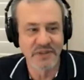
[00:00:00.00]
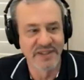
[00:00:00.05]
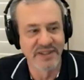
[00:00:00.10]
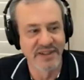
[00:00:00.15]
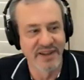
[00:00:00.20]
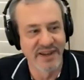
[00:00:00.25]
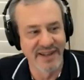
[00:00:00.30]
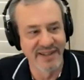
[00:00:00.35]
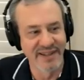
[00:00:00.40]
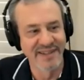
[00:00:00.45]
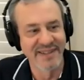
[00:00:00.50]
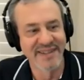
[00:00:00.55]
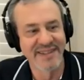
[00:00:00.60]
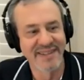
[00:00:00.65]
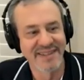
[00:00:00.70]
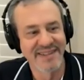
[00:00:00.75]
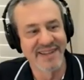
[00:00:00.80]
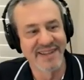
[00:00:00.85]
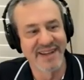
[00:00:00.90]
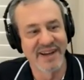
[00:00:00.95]
not.
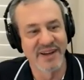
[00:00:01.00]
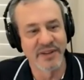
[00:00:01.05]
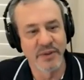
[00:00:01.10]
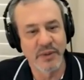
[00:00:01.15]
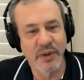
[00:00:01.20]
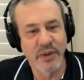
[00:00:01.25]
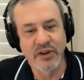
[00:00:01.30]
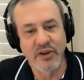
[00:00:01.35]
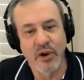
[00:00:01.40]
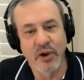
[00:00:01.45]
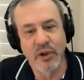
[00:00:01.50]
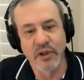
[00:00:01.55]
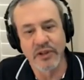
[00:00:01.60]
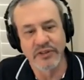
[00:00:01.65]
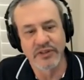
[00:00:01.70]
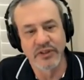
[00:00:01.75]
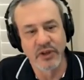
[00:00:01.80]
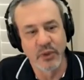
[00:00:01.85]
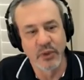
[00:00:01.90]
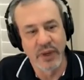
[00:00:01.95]
Yeah, I call
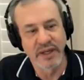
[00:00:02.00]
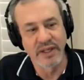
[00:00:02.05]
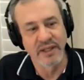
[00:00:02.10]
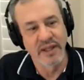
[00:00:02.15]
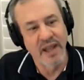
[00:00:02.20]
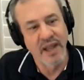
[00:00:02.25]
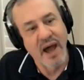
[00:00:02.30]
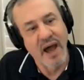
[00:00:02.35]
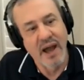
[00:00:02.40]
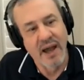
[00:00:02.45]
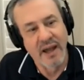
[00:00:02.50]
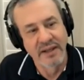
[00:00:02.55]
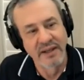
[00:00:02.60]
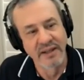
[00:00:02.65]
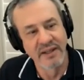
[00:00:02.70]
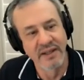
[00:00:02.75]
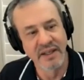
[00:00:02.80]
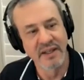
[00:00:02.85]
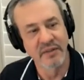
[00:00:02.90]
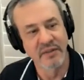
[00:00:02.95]
it the great lie,
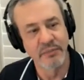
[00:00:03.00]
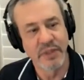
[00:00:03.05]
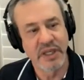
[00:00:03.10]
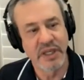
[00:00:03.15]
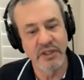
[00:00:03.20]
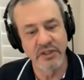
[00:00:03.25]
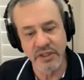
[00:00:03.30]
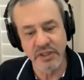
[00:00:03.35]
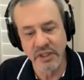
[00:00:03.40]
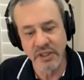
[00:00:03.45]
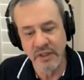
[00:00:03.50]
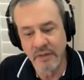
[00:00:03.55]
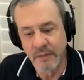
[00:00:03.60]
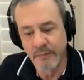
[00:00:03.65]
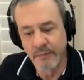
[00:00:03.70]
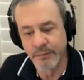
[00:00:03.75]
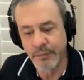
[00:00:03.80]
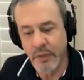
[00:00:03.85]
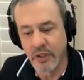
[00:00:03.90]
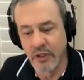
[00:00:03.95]
because,
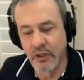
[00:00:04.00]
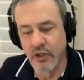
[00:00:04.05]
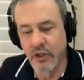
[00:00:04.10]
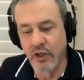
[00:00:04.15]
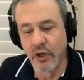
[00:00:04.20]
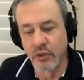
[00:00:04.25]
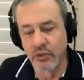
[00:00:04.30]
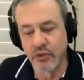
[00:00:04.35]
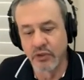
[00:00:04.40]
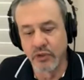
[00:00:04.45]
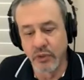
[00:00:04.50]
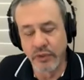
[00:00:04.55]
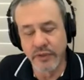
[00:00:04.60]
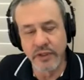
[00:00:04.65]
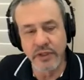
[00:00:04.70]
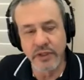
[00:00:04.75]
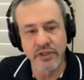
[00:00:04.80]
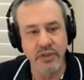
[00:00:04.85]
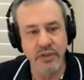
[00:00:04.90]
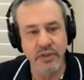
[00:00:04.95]
during
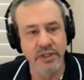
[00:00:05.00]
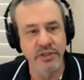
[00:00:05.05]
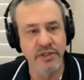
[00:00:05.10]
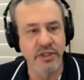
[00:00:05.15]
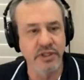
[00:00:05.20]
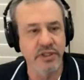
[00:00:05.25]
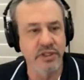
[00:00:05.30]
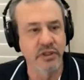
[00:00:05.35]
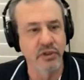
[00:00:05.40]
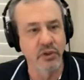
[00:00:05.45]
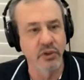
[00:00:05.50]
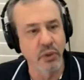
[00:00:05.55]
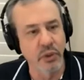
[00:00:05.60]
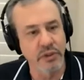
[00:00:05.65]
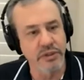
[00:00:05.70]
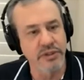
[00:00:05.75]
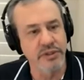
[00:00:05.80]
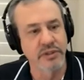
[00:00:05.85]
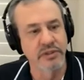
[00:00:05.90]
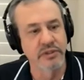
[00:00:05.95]
these transition
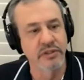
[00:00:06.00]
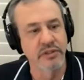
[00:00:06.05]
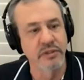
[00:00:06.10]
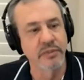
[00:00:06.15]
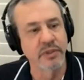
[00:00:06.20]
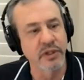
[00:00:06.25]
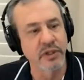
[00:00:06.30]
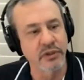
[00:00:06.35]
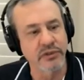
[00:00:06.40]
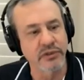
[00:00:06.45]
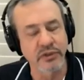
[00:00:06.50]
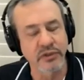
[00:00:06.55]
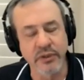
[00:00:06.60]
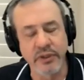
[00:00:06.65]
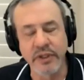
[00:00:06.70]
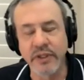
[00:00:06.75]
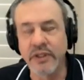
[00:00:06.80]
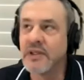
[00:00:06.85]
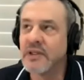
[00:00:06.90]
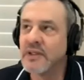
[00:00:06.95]
courses, the
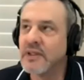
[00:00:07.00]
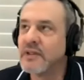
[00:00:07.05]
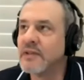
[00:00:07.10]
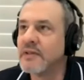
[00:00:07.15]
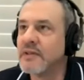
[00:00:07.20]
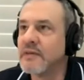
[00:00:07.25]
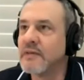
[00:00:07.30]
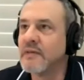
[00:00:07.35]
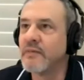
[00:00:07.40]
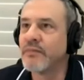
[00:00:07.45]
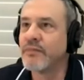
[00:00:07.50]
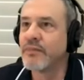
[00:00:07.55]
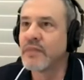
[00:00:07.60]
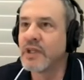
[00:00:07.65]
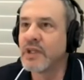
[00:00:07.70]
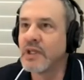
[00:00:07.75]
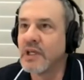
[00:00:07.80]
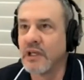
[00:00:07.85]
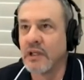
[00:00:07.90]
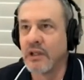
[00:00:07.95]
military,
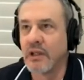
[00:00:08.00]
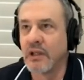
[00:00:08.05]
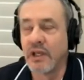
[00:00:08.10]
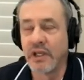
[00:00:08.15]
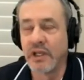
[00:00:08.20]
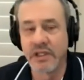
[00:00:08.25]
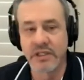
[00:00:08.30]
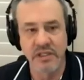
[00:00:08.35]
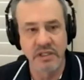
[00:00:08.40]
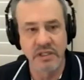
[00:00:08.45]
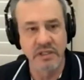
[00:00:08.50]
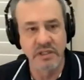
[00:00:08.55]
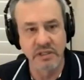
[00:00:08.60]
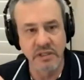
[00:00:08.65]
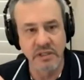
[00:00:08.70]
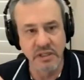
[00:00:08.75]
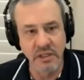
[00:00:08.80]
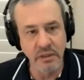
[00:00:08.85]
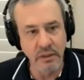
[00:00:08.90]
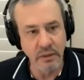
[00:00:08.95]
in its
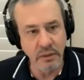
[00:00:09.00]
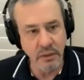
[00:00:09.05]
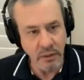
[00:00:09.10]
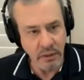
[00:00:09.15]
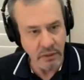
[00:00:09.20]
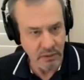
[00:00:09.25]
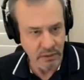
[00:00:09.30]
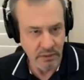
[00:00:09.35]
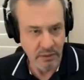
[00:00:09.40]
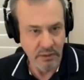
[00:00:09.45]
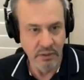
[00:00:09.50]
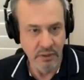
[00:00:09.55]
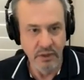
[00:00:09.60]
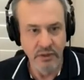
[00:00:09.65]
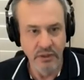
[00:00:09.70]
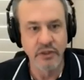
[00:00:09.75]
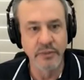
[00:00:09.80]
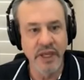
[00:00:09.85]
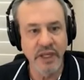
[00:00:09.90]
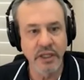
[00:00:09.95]
zeal
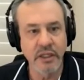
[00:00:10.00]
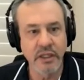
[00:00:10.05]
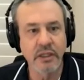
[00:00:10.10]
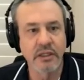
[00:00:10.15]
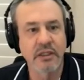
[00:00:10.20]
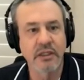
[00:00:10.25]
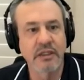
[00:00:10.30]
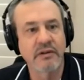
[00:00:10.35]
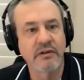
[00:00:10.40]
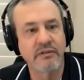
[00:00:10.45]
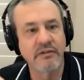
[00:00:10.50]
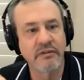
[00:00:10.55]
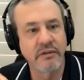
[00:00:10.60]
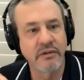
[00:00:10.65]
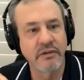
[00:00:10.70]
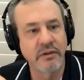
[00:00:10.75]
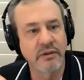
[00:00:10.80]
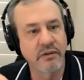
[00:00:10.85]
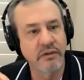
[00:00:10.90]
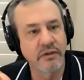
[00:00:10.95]
to make
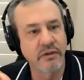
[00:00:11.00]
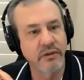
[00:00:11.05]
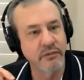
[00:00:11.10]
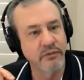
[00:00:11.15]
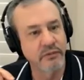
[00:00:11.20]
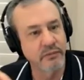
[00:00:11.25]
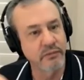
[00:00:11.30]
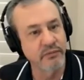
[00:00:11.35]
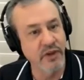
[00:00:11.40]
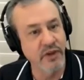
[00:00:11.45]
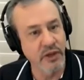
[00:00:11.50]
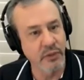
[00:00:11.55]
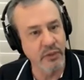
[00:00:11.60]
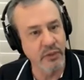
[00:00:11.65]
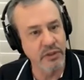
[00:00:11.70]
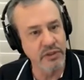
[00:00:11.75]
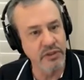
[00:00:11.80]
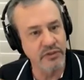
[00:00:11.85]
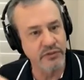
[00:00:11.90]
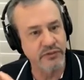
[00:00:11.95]

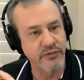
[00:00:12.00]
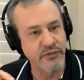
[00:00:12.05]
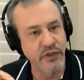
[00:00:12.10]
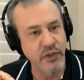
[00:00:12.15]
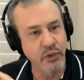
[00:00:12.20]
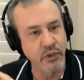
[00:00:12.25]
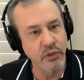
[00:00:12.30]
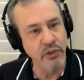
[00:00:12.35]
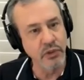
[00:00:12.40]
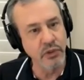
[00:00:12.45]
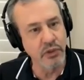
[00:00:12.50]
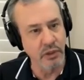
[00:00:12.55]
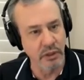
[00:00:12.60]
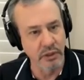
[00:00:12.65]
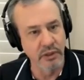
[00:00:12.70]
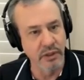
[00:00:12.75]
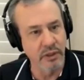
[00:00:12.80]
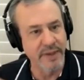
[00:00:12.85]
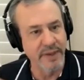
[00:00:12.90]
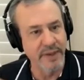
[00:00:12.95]
veterans feel
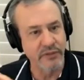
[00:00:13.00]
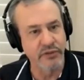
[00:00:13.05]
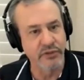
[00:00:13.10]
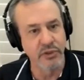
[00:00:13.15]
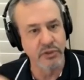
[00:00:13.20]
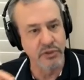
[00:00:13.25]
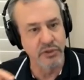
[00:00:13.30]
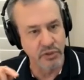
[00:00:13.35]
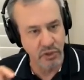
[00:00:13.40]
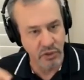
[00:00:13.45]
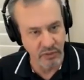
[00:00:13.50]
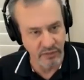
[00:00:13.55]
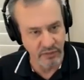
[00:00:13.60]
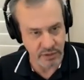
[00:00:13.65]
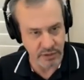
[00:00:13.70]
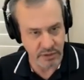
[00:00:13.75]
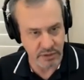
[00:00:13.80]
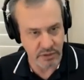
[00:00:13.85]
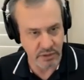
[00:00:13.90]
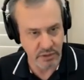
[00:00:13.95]
good about their
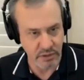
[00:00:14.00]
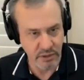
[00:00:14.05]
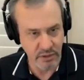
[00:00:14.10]
service,